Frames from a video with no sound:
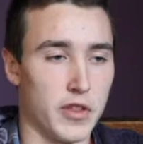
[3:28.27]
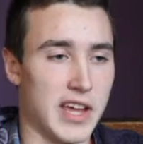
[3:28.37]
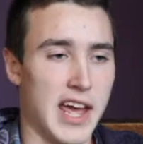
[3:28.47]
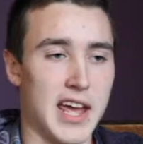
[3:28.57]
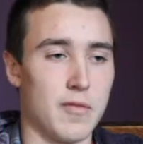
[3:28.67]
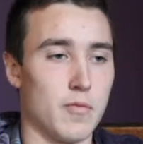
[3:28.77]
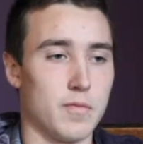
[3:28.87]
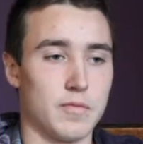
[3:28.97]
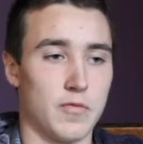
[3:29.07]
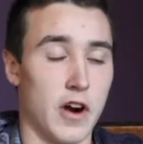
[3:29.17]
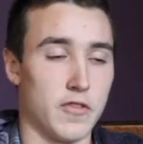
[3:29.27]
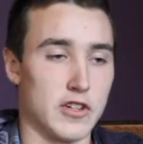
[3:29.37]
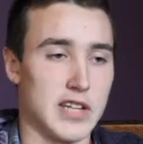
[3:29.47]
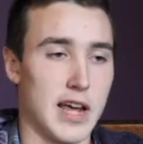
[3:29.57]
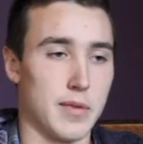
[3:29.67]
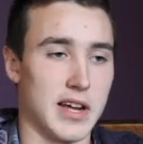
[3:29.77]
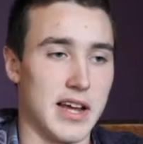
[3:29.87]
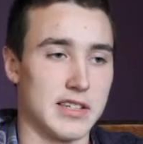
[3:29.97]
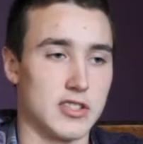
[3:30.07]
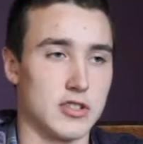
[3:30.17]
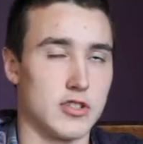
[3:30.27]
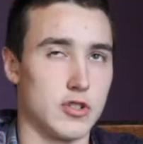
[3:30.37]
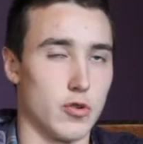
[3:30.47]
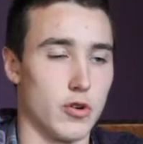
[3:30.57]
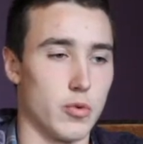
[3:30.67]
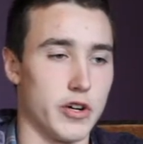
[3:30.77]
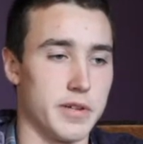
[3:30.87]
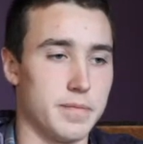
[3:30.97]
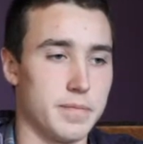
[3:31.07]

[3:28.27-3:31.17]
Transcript: the game, for our first game against Shorecrest,